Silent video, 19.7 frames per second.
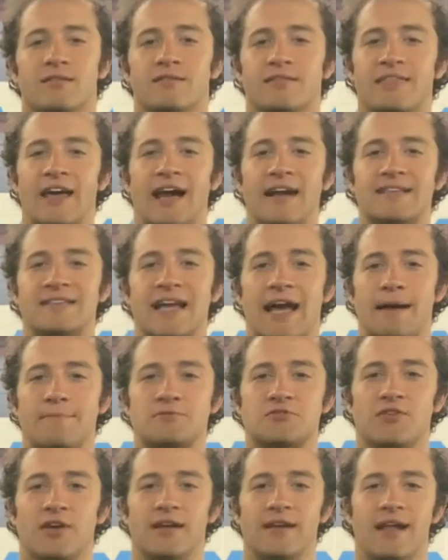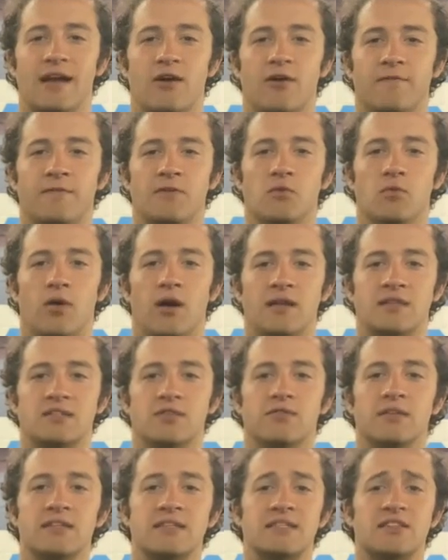thigh taps right now if you want.
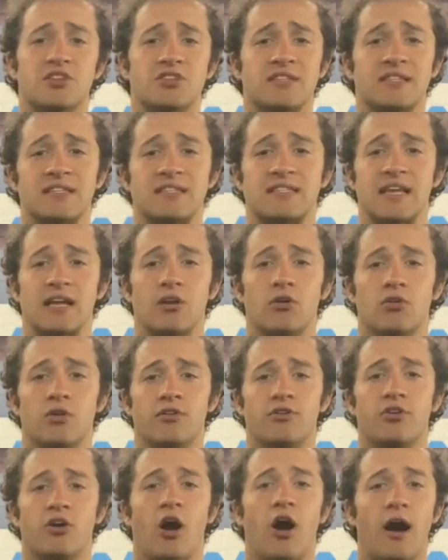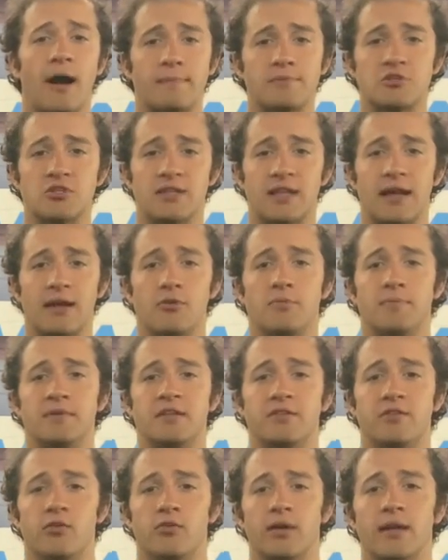So this is just a single under option that he would be
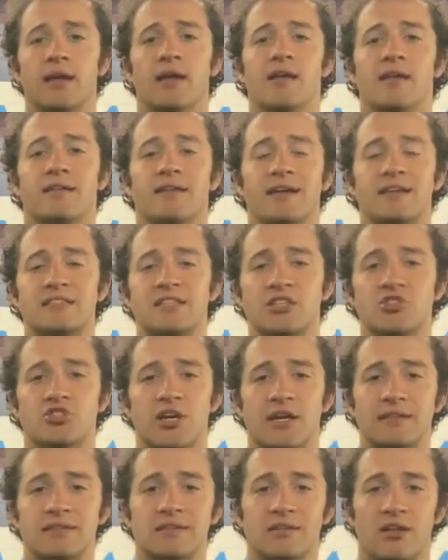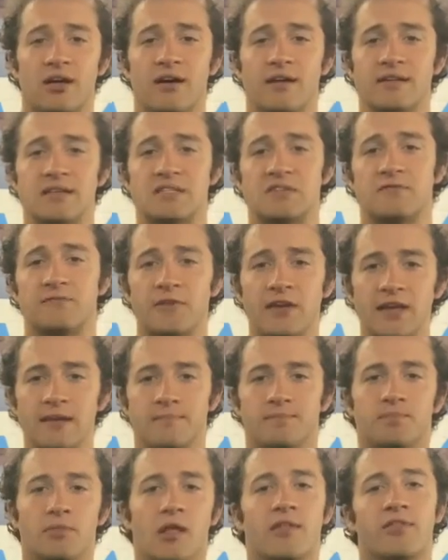doing, nice and gentle on his
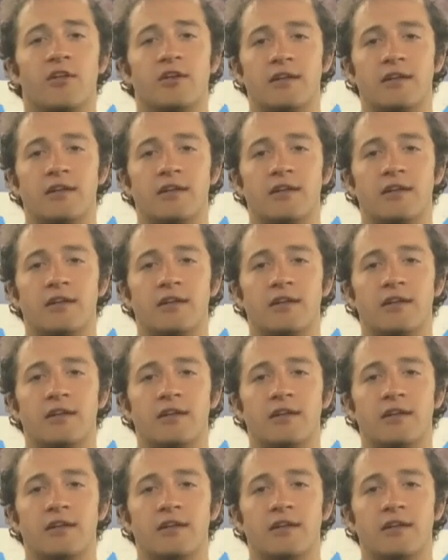feet.